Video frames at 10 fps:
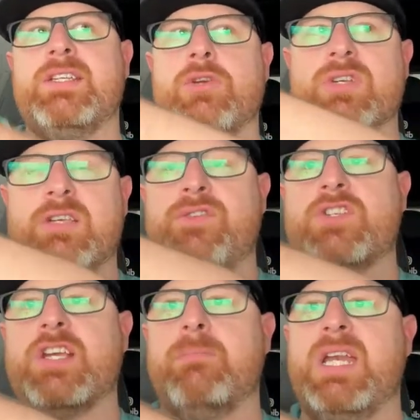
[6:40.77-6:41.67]
to is if you're
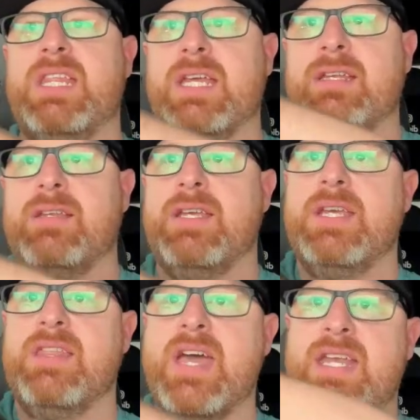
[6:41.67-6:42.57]
somebody that
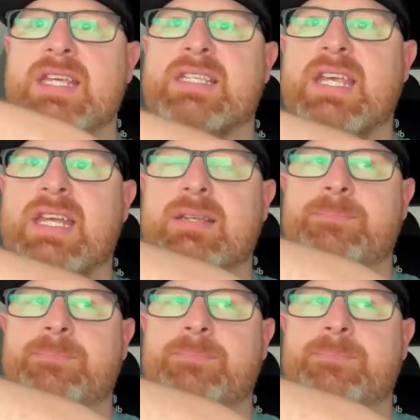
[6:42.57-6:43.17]
isn't